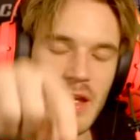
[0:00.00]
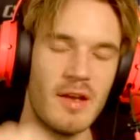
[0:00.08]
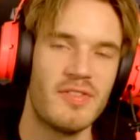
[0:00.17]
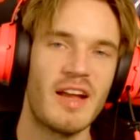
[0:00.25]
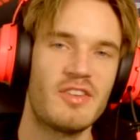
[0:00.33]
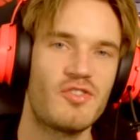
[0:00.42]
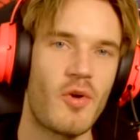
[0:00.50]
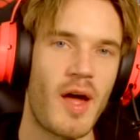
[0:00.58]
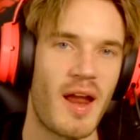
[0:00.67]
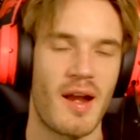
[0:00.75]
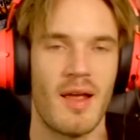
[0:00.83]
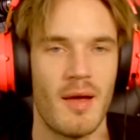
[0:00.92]
That's right.
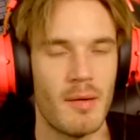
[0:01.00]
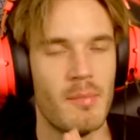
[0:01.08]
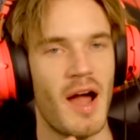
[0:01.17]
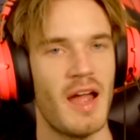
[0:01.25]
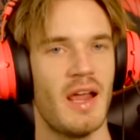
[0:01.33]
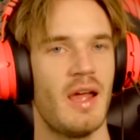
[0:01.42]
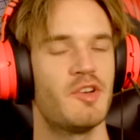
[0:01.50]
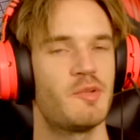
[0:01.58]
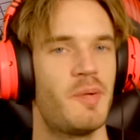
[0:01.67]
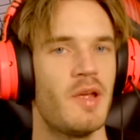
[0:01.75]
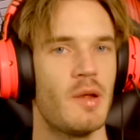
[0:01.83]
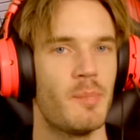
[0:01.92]
My name is
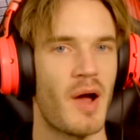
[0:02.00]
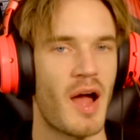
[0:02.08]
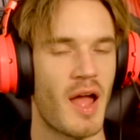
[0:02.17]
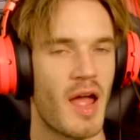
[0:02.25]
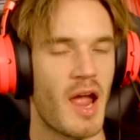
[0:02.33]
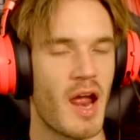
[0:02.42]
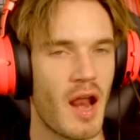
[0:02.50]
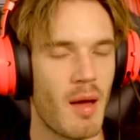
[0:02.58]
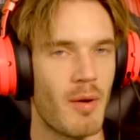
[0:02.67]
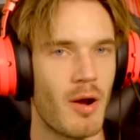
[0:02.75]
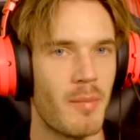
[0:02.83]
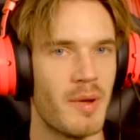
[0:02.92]
Pewdiepie, and I'm
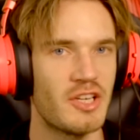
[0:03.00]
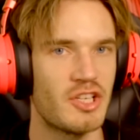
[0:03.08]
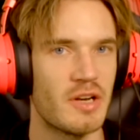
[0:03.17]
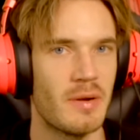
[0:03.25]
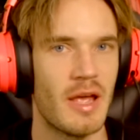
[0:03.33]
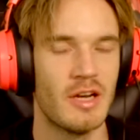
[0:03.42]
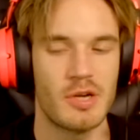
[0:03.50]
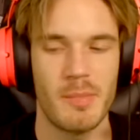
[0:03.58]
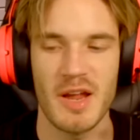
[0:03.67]
on a mission to make